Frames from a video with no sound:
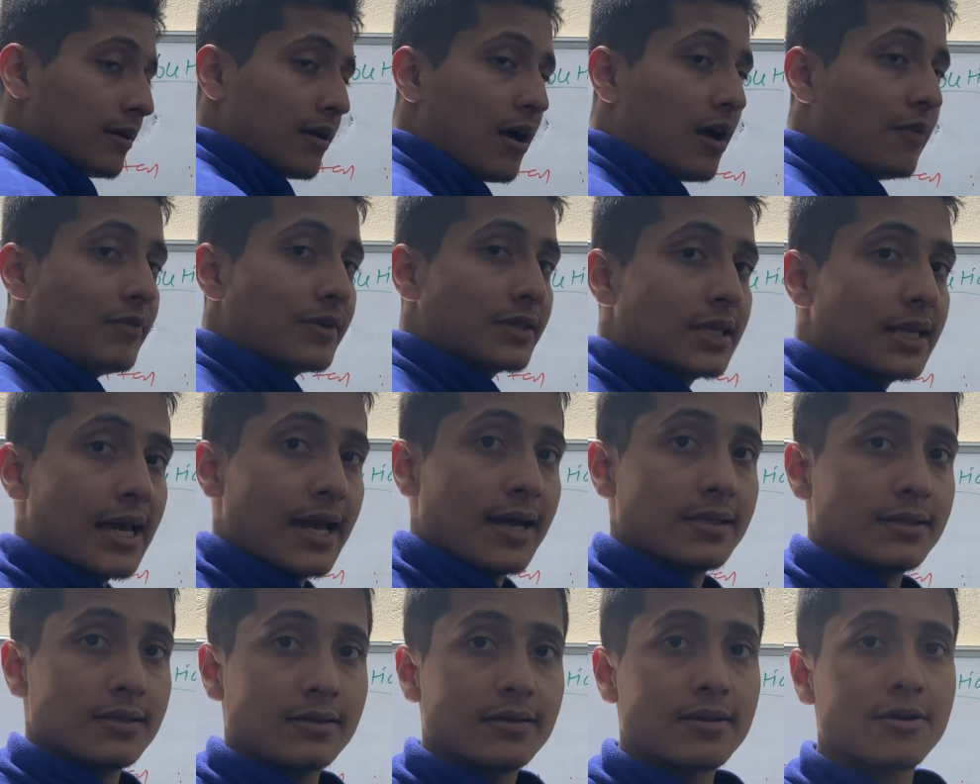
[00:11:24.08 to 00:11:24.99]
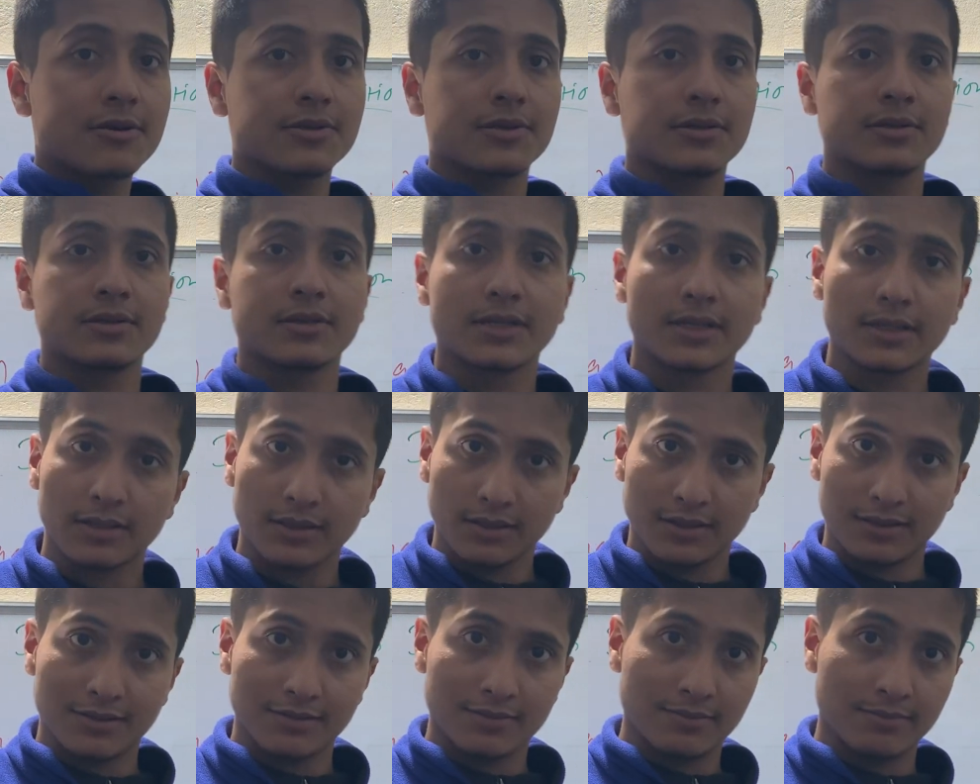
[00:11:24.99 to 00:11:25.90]
obviously has larger
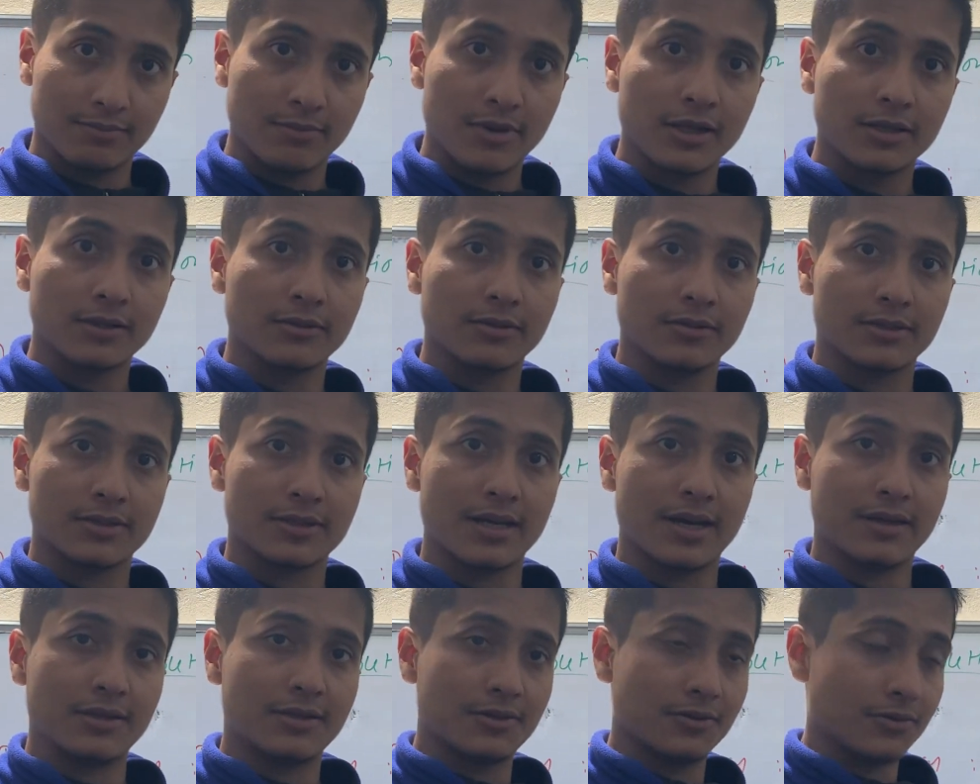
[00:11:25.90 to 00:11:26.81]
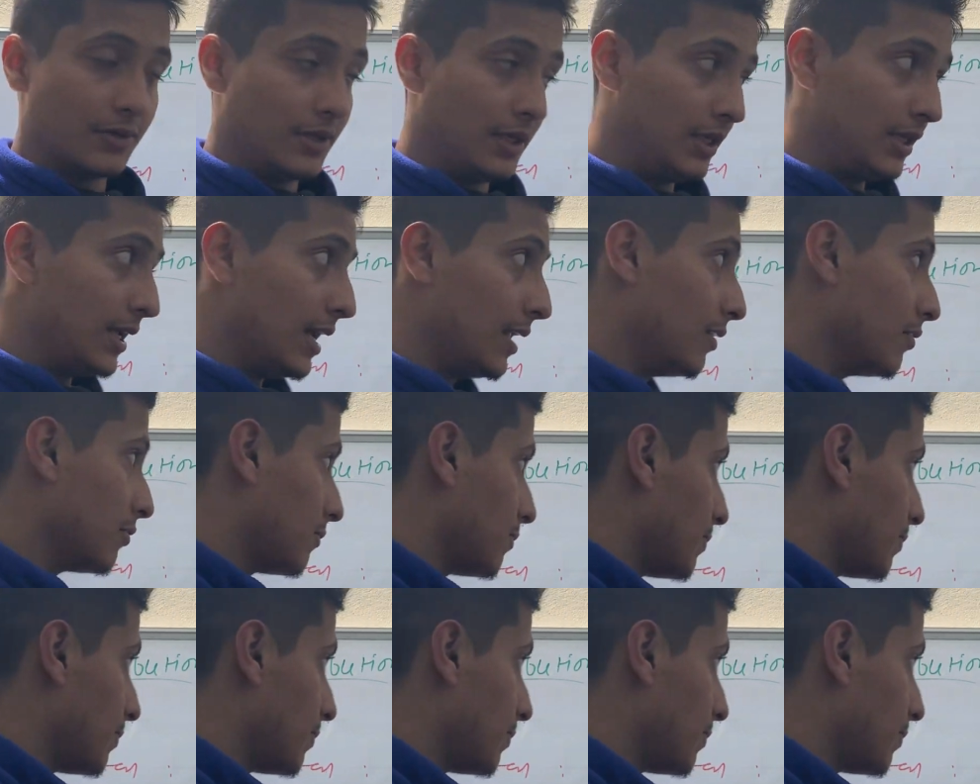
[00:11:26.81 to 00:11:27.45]
molecular size, so it cannot